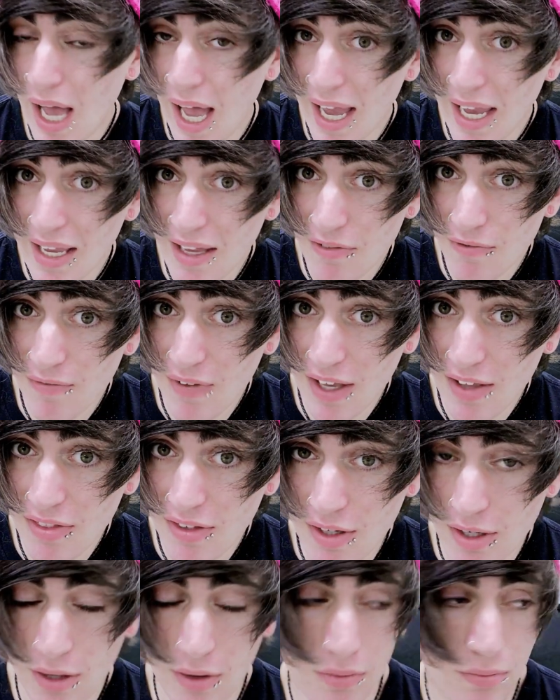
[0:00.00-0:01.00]
I have faith
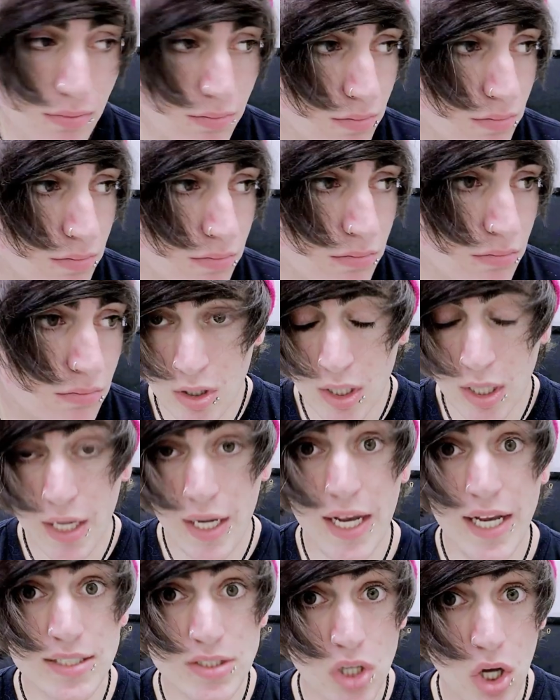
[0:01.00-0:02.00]
in you.
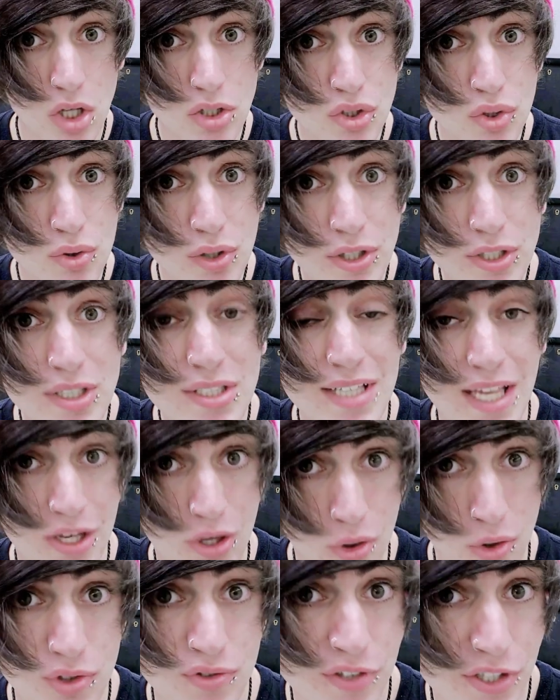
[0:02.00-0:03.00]
It's also good to set
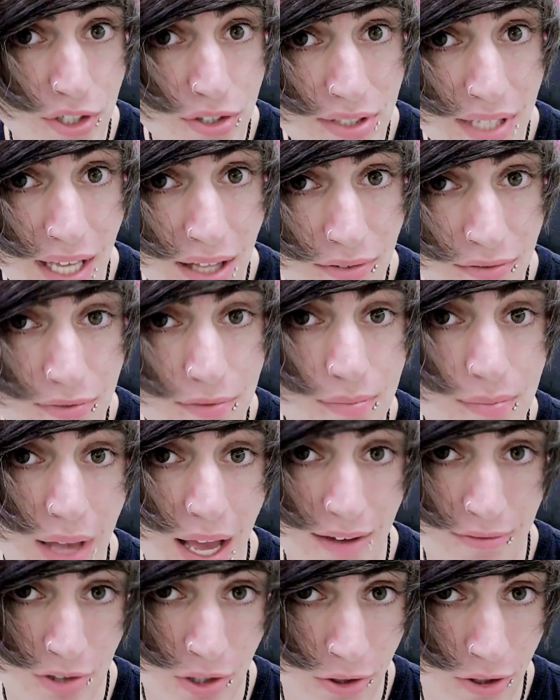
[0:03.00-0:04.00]
goals for yourself.
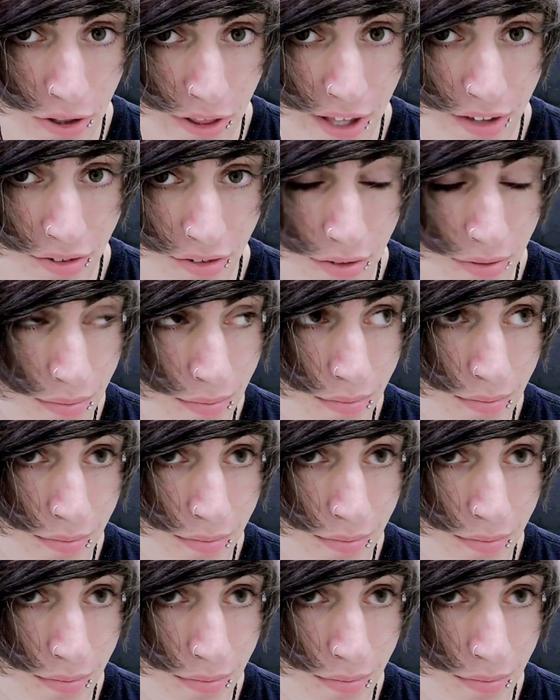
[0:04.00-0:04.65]
I've learned this.